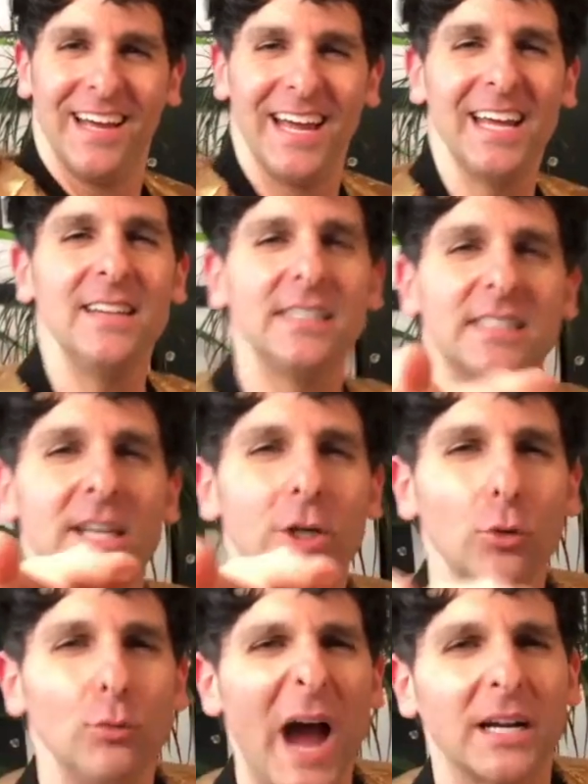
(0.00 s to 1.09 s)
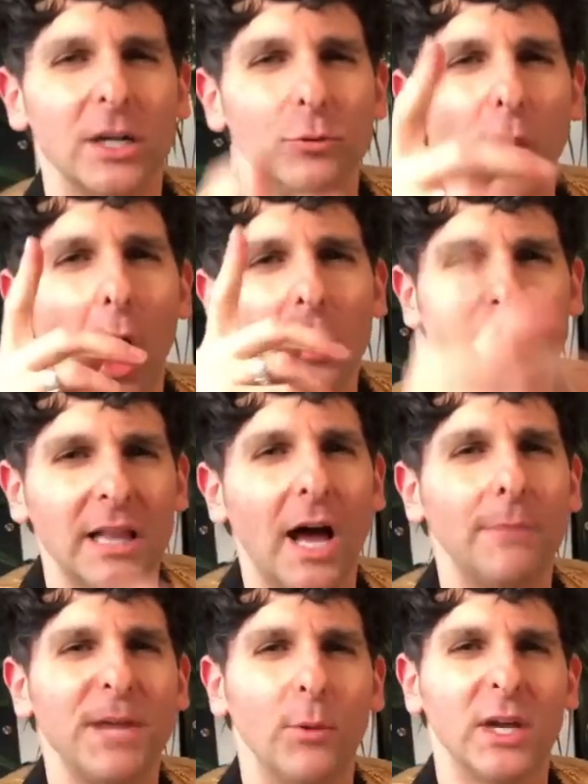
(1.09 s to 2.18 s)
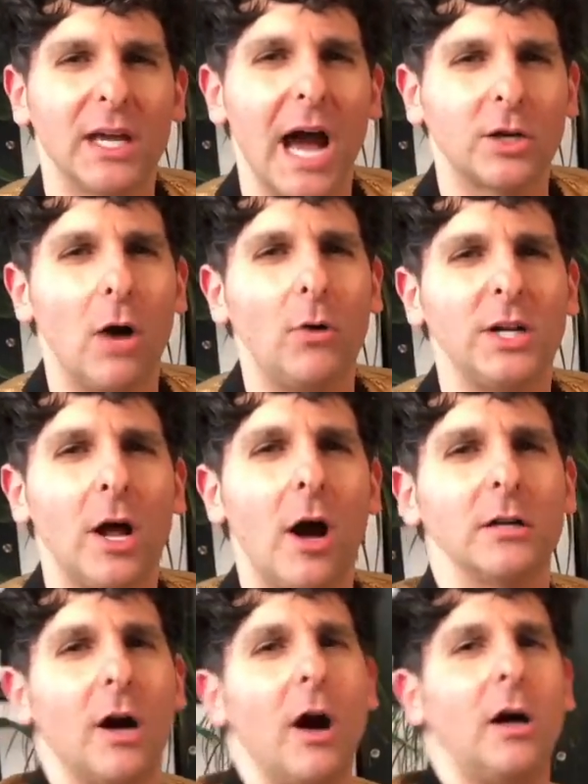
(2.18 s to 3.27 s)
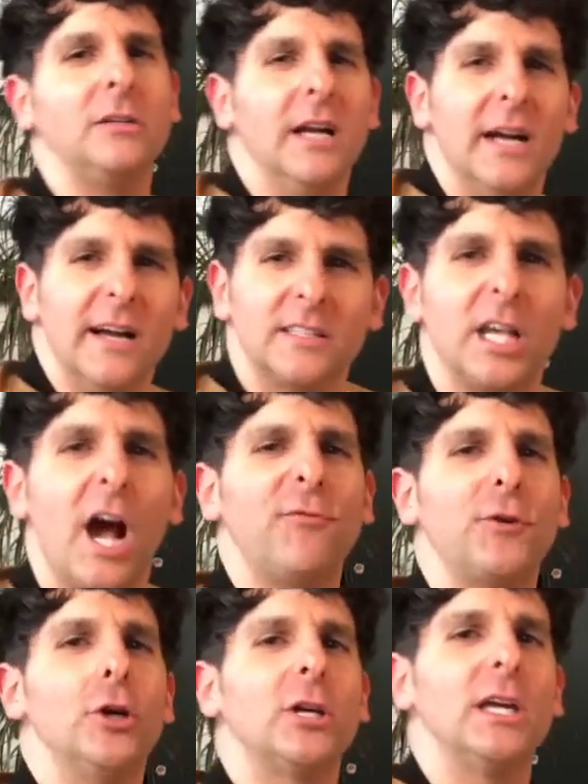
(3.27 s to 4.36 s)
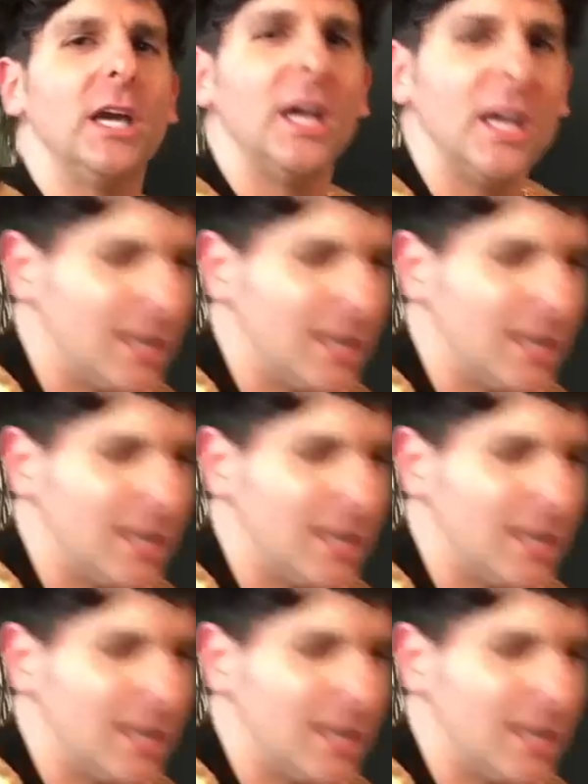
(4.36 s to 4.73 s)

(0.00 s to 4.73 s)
in this little rock and roll club that we got going on called Tough Cookies.